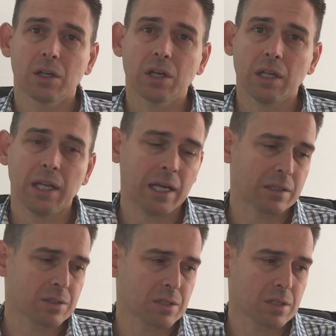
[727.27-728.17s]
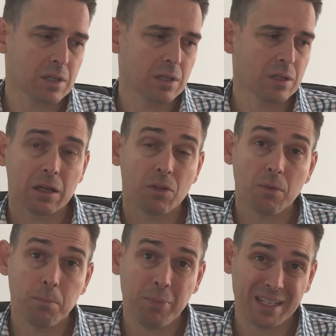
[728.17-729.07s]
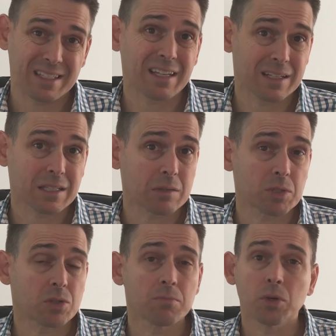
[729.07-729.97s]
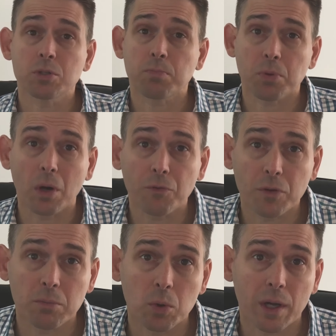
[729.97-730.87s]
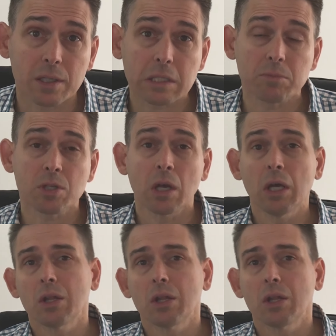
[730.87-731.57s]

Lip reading: connects the best customers, the most profitable customers,